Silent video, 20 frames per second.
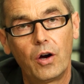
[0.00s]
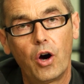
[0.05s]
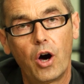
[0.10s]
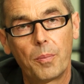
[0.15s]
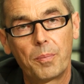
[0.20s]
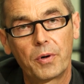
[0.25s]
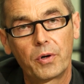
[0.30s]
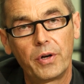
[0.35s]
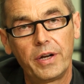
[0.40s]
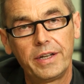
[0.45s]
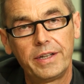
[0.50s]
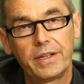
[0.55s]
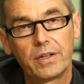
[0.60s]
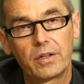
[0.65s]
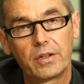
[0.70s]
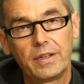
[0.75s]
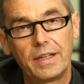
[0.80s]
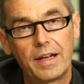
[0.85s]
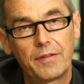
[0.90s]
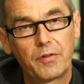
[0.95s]

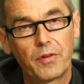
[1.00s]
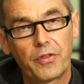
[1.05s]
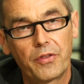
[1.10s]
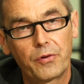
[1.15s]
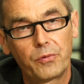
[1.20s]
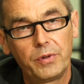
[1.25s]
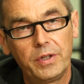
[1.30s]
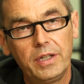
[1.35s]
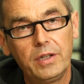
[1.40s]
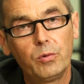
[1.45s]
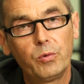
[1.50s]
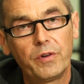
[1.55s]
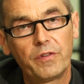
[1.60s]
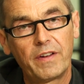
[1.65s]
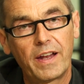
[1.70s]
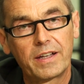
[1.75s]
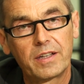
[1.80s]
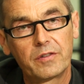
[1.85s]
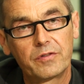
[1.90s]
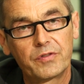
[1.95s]
operating on level three,
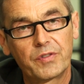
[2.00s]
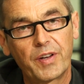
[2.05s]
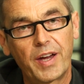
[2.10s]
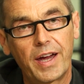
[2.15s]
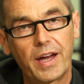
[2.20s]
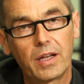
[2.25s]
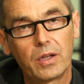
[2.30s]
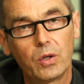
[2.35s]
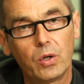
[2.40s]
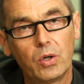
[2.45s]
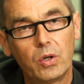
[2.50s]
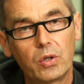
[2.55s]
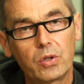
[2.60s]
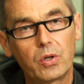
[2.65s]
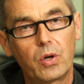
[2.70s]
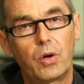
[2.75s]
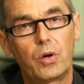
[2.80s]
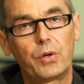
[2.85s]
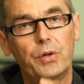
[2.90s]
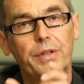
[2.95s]
reflective dialogue,
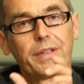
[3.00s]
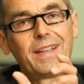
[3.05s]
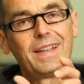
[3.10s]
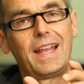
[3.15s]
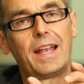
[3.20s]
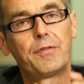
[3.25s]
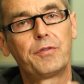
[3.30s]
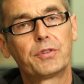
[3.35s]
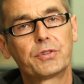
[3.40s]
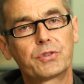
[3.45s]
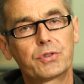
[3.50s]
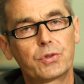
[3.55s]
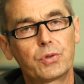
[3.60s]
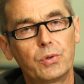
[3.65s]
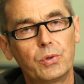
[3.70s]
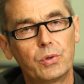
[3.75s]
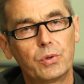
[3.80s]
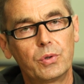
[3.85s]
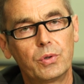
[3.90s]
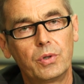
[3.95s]
or on level
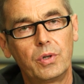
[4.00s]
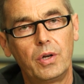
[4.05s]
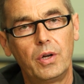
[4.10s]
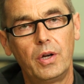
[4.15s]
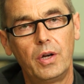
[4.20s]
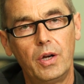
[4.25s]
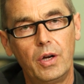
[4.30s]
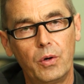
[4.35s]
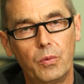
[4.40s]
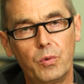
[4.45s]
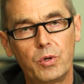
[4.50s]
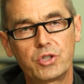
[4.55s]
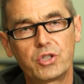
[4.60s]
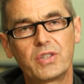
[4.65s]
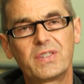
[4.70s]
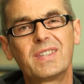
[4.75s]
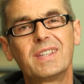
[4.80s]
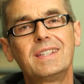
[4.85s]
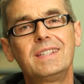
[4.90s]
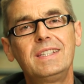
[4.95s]
two,
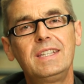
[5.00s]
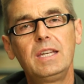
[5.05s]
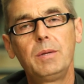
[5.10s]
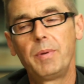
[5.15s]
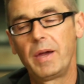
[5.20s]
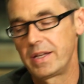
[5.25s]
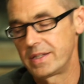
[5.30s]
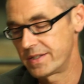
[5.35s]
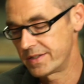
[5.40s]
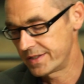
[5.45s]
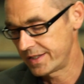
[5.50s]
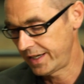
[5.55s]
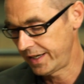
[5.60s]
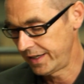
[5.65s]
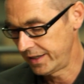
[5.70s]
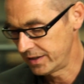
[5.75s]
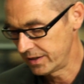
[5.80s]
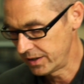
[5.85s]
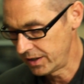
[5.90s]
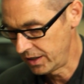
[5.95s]
which is a debate
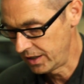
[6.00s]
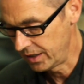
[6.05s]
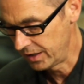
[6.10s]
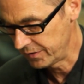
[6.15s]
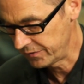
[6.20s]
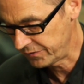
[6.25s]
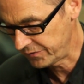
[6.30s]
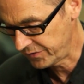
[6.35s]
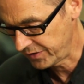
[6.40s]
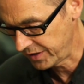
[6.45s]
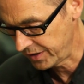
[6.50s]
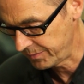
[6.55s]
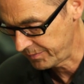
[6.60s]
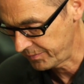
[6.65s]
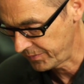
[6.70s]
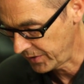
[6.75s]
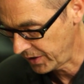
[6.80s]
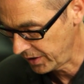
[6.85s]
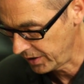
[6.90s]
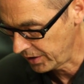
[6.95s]
style
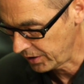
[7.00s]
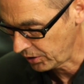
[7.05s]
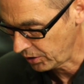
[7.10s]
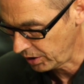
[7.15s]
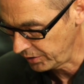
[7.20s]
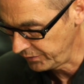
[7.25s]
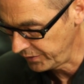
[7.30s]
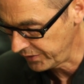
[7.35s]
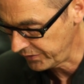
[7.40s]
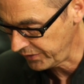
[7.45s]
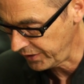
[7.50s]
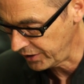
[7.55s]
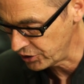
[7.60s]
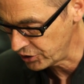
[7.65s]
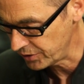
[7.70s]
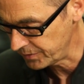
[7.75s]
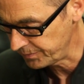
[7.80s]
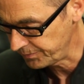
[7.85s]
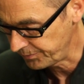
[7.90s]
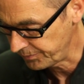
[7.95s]
of
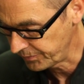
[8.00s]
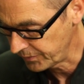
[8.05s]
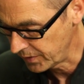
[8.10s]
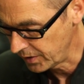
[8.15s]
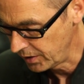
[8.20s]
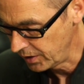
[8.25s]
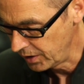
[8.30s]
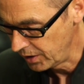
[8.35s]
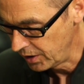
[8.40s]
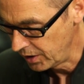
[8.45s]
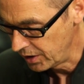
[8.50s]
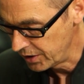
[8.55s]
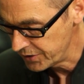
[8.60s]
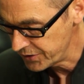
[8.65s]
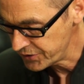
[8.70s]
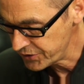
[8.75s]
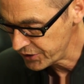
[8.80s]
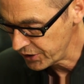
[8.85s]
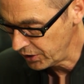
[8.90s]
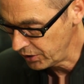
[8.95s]
conversation.
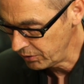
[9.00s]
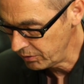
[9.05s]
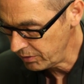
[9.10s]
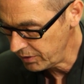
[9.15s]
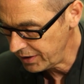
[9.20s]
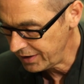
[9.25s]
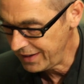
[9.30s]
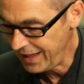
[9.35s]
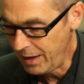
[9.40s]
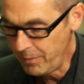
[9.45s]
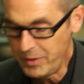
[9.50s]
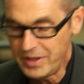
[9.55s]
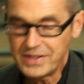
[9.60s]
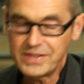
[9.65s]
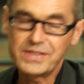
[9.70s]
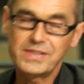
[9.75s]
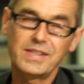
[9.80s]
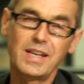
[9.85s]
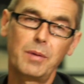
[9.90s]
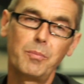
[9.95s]
So let me
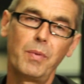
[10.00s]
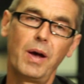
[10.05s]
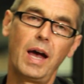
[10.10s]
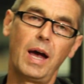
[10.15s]
sum